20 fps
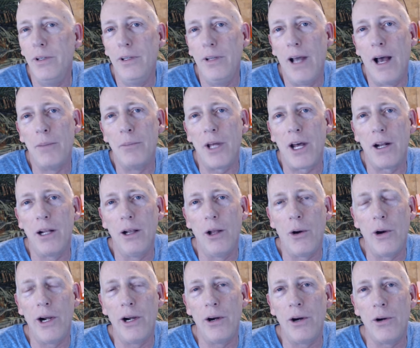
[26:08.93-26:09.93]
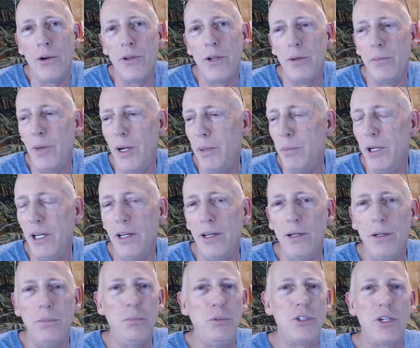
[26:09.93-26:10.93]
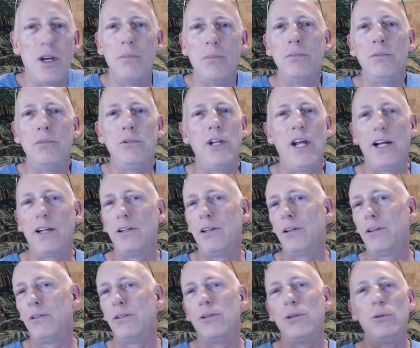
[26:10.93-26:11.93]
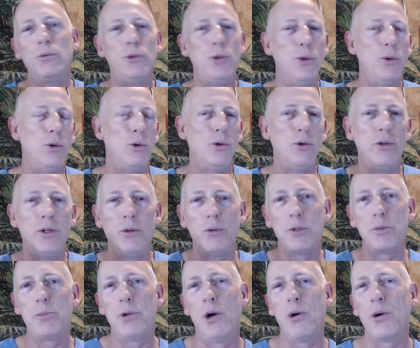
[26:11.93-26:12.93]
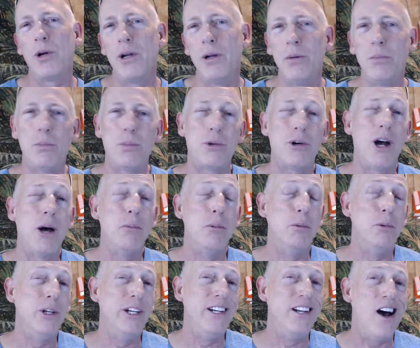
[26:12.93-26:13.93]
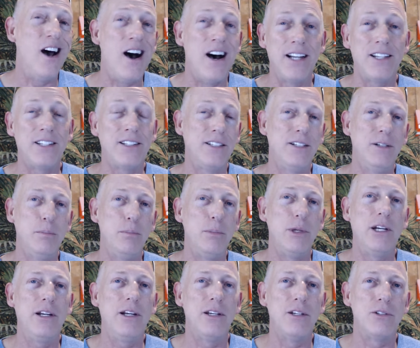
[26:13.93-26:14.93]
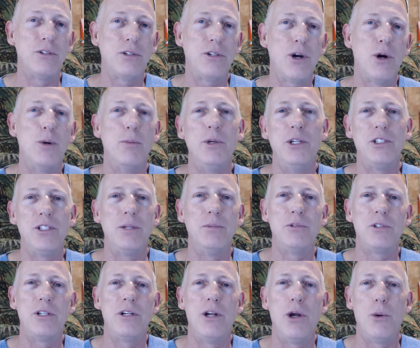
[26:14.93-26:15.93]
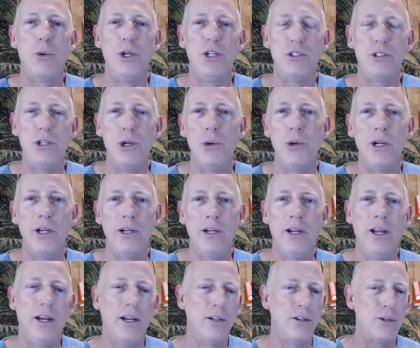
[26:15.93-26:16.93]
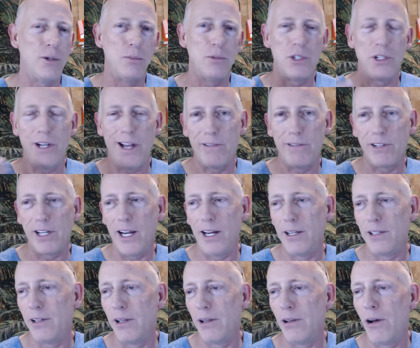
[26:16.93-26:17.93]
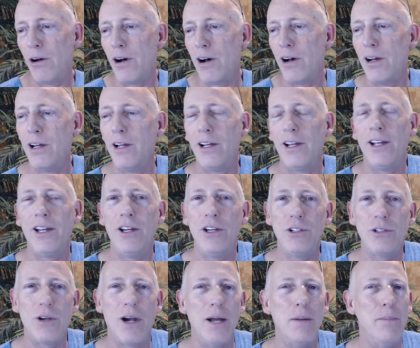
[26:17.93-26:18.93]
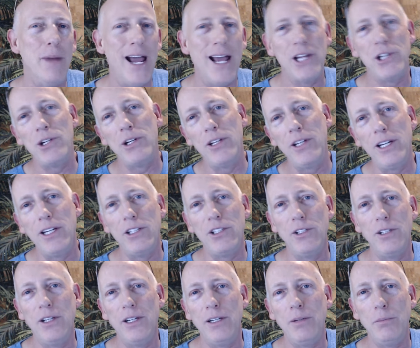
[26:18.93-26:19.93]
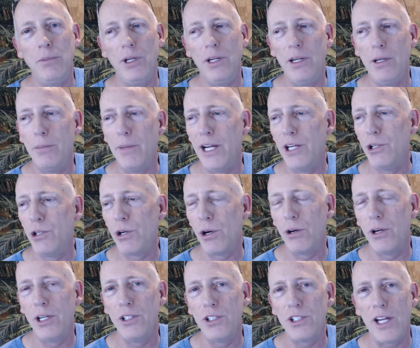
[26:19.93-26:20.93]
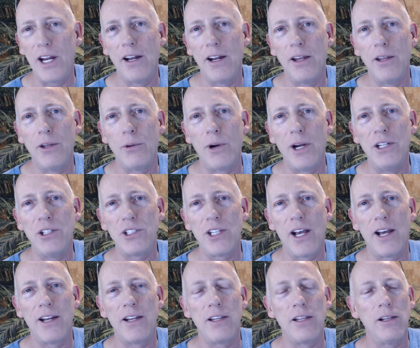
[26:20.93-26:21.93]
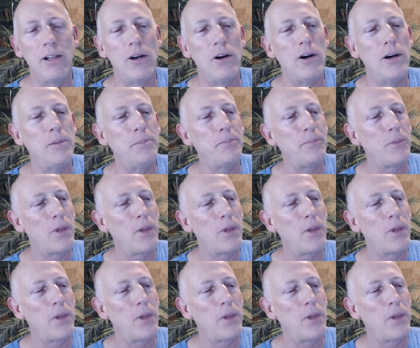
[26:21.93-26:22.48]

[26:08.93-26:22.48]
I'm not a lawyer. There may be some technical rule that was broken. Probably not, because Comey seems to know what he's doing in terms of navigating the law. So I imagine he made sure he stayed on the right side of the law.